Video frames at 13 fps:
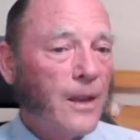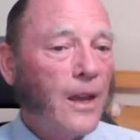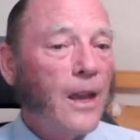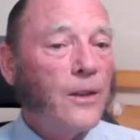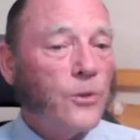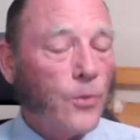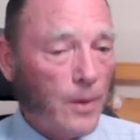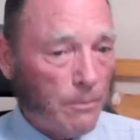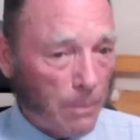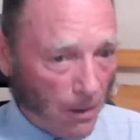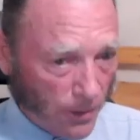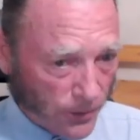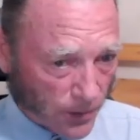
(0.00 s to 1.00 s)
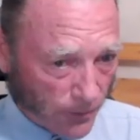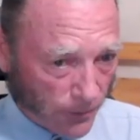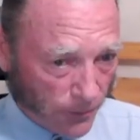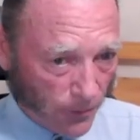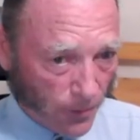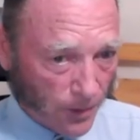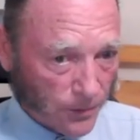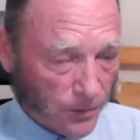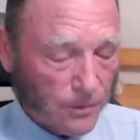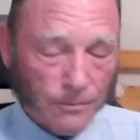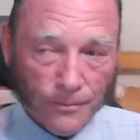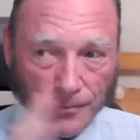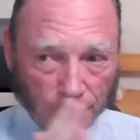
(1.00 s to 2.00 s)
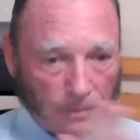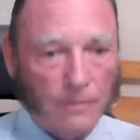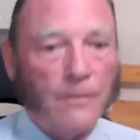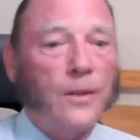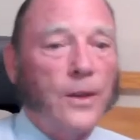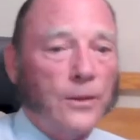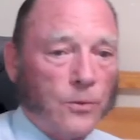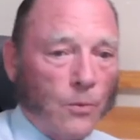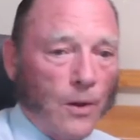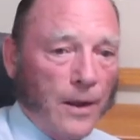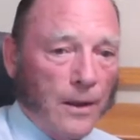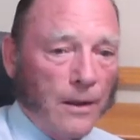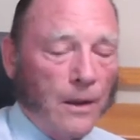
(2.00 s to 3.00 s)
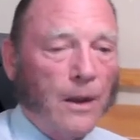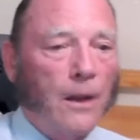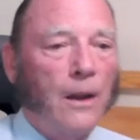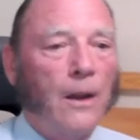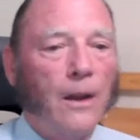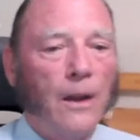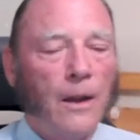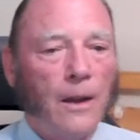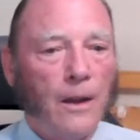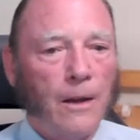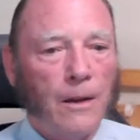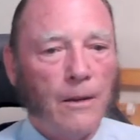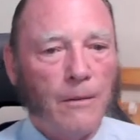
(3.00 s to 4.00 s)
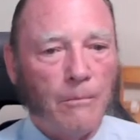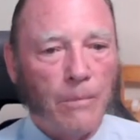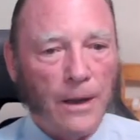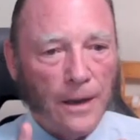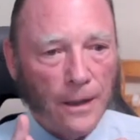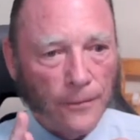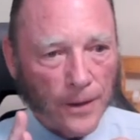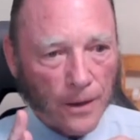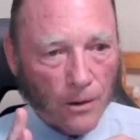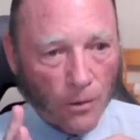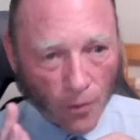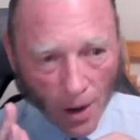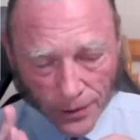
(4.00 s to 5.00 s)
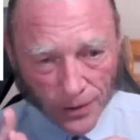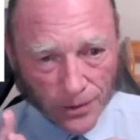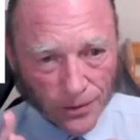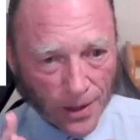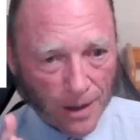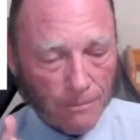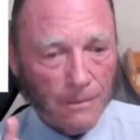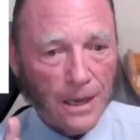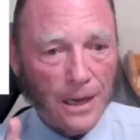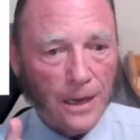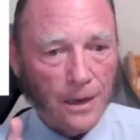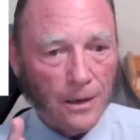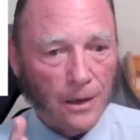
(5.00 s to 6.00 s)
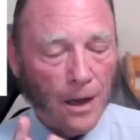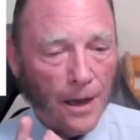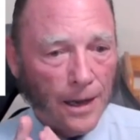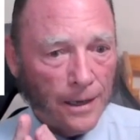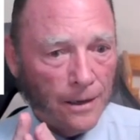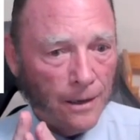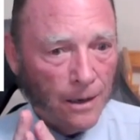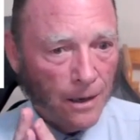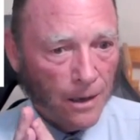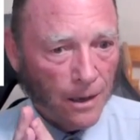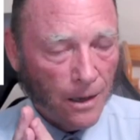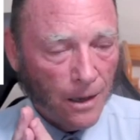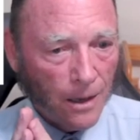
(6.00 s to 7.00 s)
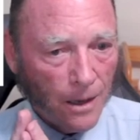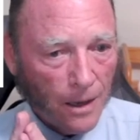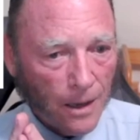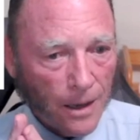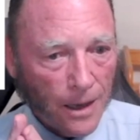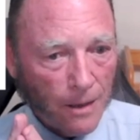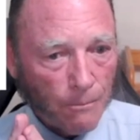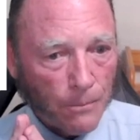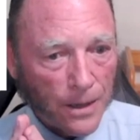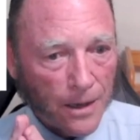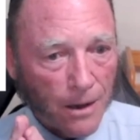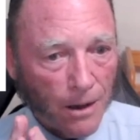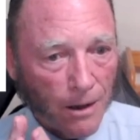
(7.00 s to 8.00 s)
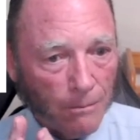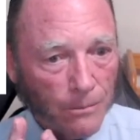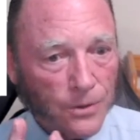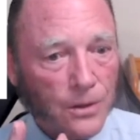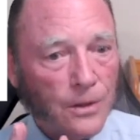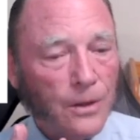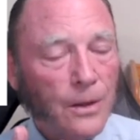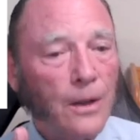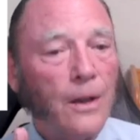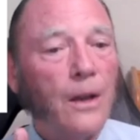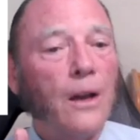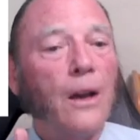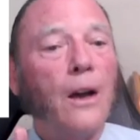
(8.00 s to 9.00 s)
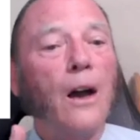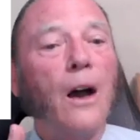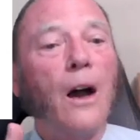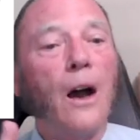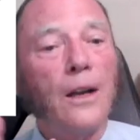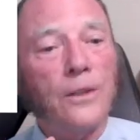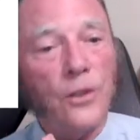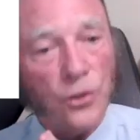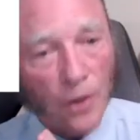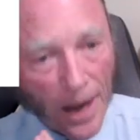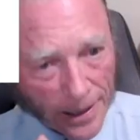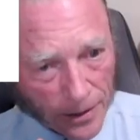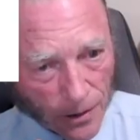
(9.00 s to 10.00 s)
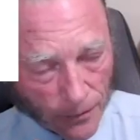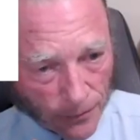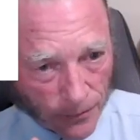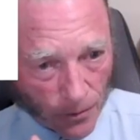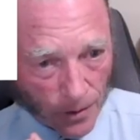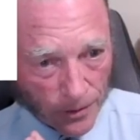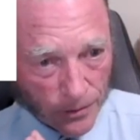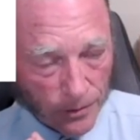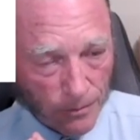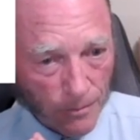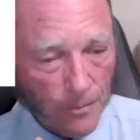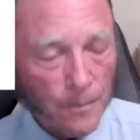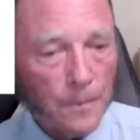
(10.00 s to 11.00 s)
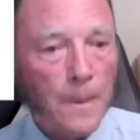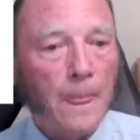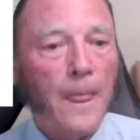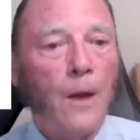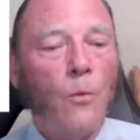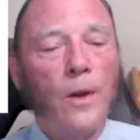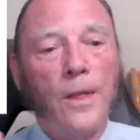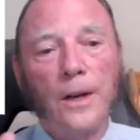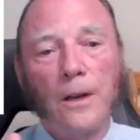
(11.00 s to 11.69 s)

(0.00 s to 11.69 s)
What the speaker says: is repulsive force, this way. But if it crosses that median line, it becomes attractive force. With an